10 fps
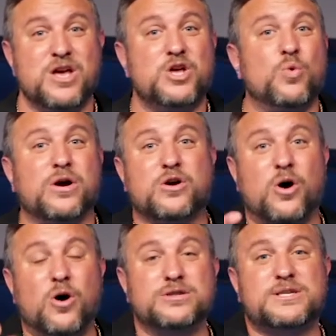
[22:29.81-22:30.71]
you are
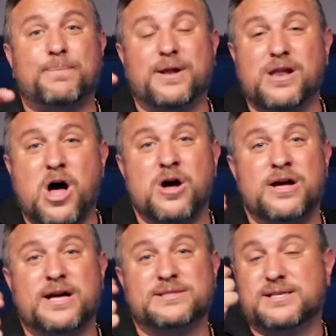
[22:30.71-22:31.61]
called to
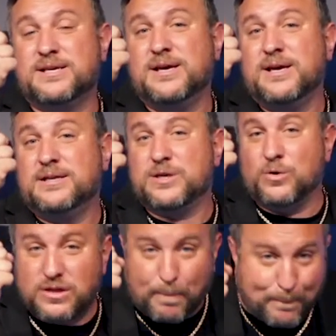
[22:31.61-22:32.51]
belong as
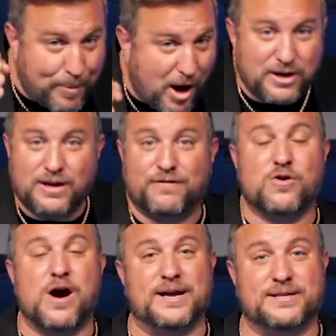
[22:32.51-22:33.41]
to the body of
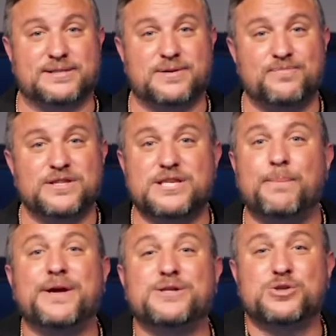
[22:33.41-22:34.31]
Christ, to
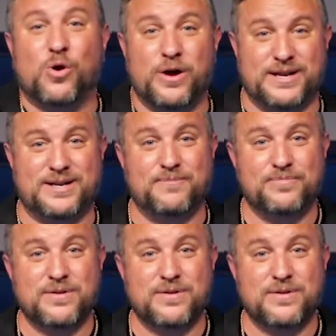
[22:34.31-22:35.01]
be joined.